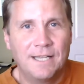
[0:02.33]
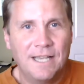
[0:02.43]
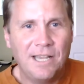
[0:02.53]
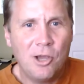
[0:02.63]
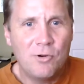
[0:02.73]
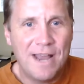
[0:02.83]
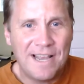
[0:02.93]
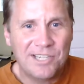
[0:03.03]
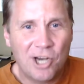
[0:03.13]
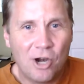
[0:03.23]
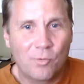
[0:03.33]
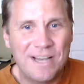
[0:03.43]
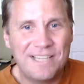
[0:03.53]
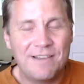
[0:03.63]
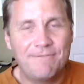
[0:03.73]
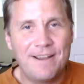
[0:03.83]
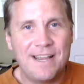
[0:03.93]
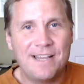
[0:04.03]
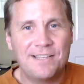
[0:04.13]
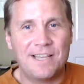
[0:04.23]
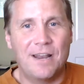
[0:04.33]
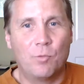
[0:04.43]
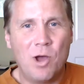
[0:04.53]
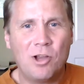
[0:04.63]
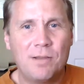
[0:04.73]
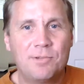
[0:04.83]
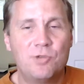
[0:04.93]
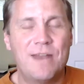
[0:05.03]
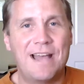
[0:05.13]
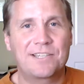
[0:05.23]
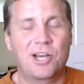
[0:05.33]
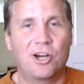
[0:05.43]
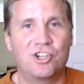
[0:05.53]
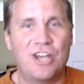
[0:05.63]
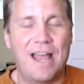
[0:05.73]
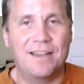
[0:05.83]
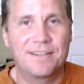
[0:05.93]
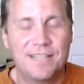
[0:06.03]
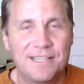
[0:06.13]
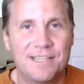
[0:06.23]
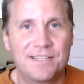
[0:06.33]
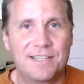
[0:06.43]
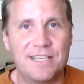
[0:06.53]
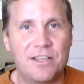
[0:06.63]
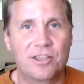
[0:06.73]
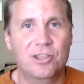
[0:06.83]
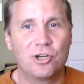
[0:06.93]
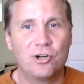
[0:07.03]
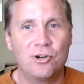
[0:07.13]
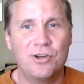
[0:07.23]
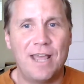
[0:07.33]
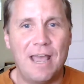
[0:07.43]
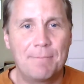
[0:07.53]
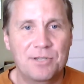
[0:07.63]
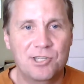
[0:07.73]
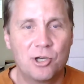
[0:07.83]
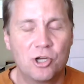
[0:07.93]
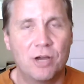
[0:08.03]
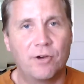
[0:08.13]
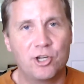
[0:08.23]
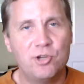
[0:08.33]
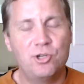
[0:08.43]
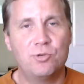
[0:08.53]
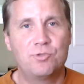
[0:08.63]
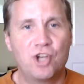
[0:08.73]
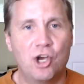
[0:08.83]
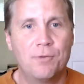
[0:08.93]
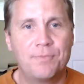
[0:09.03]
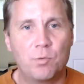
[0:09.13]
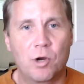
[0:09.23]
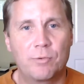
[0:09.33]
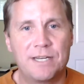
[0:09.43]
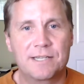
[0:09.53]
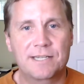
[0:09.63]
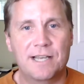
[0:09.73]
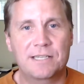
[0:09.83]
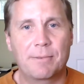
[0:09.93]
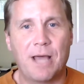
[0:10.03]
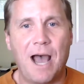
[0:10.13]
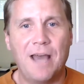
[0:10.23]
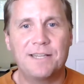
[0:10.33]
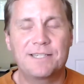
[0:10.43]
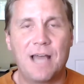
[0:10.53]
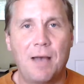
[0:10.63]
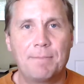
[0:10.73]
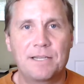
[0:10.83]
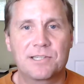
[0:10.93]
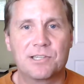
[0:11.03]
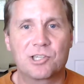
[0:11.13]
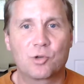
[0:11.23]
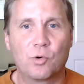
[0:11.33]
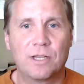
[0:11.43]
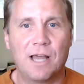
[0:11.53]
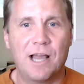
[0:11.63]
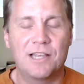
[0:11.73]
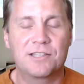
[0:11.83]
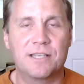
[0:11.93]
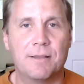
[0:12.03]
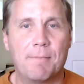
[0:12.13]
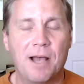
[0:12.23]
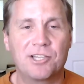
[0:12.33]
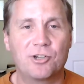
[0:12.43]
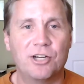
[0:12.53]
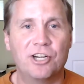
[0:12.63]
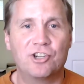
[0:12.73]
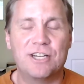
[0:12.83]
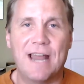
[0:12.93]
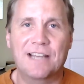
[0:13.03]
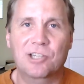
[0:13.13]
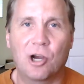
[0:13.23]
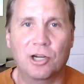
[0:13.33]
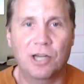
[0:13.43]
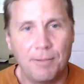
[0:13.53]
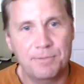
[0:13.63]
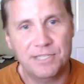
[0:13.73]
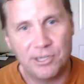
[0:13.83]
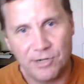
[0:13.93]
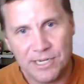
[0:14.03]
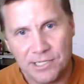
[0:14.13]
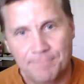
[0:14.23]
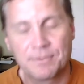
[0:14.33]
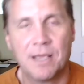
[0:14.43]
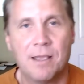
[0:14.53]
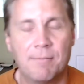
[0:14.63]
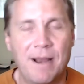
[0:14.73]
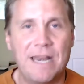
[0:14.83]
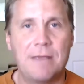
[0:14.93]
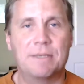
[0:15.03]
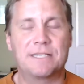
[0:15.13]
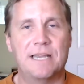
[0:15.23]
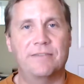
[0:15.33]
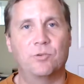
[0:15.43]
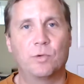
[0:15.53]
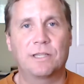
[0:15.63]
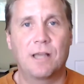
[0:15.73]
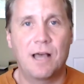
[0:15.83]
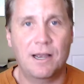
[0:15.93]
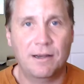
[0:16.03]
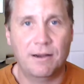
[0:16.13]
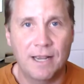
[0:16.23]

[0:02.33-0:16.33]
Hello, NASCAR racing fans, and welcome to NASCAR Chat. This is the third episode of our YouTube show where we discuss some of the hottest topics and storylines in the Monster Energy NASCAR Cup Series. My name is David Whitlock,